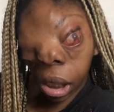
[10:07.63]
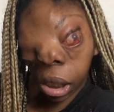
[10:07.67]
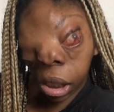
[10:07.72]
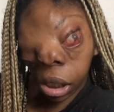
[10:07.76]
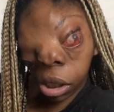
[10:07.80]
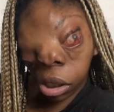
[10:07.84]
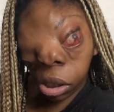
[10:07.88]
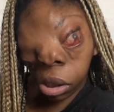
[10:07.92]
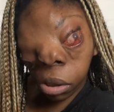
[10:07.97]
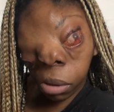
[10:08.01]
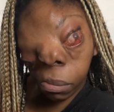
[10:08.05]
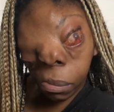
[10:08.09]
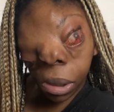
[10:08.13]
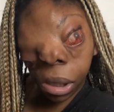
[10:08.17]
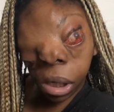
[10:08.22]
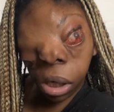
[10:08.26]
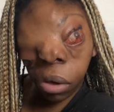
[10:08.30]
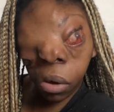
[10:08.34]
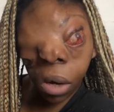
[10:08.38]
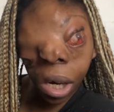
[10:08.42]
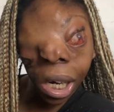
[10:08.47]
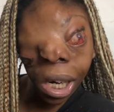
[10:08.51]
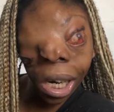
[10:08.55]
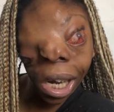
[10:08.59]
Just make
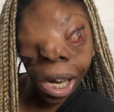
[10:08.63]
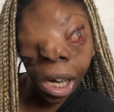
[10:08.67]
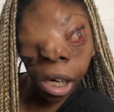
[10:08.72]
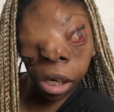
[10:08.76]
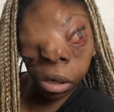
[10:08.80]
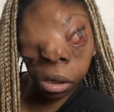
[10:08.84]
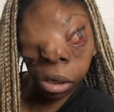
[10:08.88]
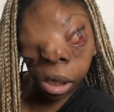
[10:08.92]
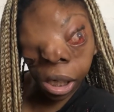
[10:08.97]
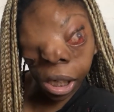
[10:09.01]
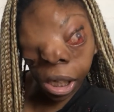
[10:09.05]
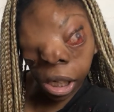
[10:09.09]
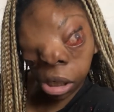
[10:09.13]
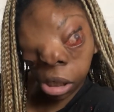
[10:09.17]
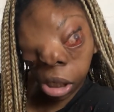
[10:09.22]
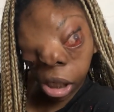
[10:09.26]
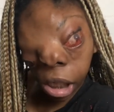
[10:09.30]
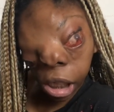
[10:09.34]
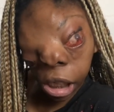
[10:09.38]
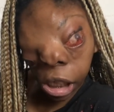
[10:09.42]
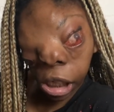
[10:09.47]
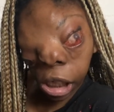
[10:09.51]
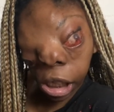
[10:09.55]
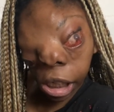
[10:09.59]
sure I haven't missed
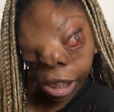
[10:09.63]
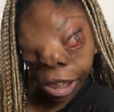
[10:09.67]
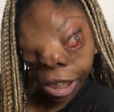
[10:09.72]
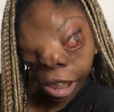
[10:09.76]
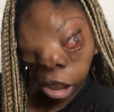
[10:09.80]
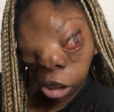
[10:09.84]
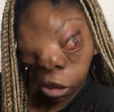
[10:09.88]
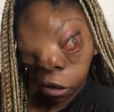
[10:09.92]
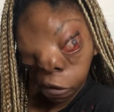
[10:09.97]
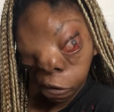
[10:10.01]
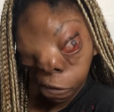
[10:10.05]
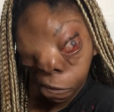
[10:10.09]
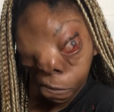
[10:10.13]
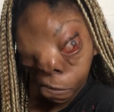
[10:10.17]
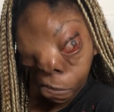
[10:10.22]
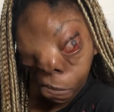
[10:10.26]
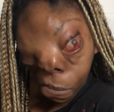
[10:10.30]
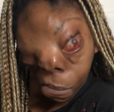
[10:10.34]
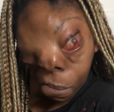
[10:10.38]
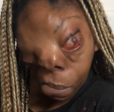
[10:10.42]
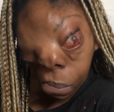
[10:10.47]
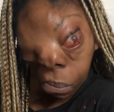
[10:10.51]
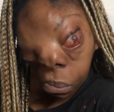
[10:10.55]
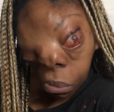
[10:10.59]
any
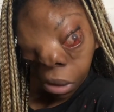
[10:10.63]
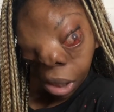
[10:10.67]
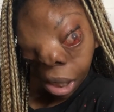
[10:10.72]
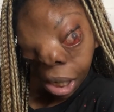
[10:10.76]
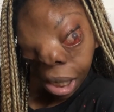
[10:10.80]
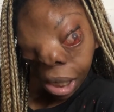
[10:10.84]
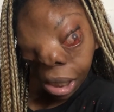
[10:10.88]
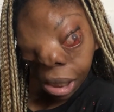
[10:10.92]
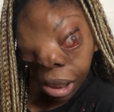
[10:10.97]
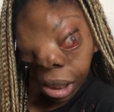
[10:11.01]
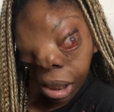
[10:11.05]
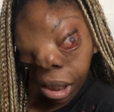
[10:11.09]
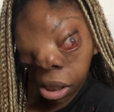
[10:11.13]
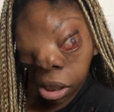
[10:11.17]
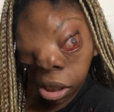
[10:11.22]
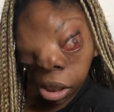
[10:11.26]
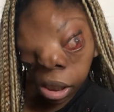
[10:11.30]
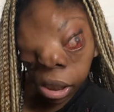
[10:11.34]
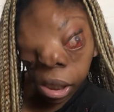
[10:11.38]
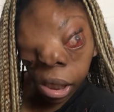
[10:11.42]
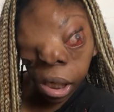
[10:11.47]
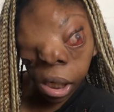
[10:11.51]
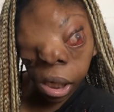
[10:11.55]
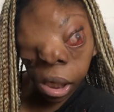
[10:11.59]

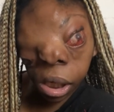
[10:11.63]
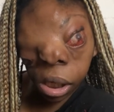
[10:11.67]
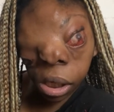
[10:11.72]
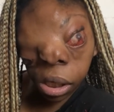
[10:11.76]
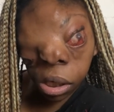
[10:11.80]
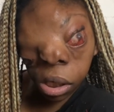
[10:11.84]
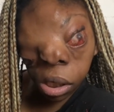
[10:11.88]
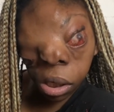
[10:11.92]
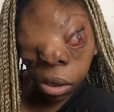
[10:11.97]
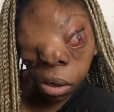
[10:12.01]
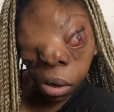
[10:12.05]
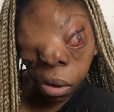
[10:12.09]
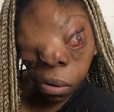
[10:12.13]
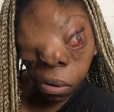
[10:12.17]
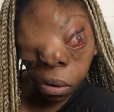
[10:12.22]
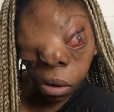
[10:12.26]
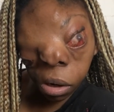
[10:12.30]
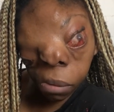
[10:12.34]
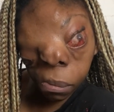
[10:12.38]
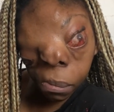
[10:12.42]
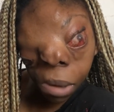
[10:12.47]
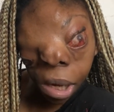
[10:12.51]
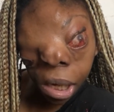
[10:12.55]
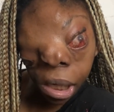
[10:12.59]
evidence of
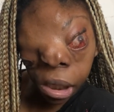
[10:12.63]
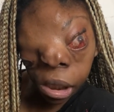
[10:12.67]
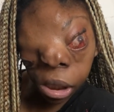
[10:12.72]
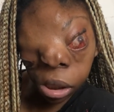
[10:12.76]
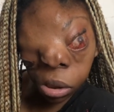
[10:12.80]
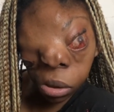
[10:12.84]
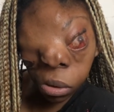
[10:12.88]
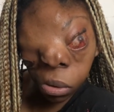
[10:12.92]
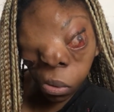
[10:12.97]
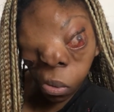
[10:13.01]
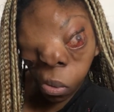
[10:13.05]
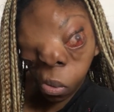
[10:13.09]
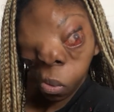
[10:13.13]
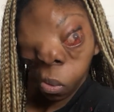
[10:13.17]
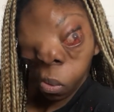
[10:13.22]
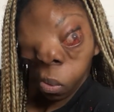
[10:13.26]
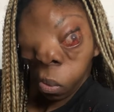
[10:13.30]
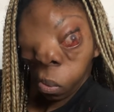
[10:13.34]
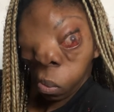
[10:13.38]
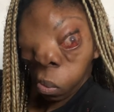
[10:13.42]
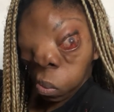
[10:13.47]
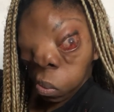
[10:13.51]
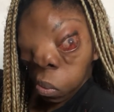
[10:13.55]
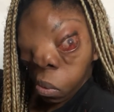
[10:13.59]
my
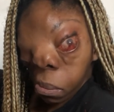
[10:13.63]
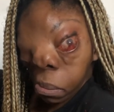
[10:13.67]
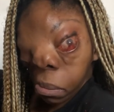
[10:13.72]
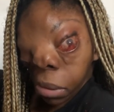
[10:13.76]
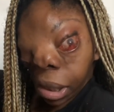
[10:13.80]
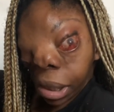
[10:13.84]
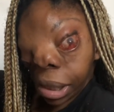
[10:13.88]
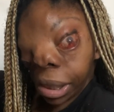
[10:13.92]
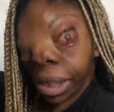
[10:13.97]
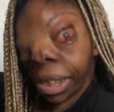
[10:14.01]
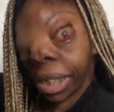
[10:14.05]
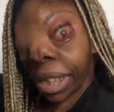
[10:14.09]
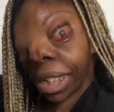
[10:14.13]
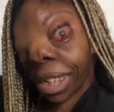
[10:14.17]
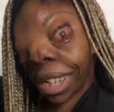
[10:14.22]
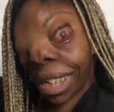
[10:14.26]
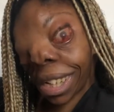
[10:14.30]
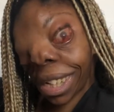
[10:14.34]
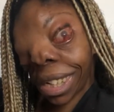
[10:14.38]
womanness,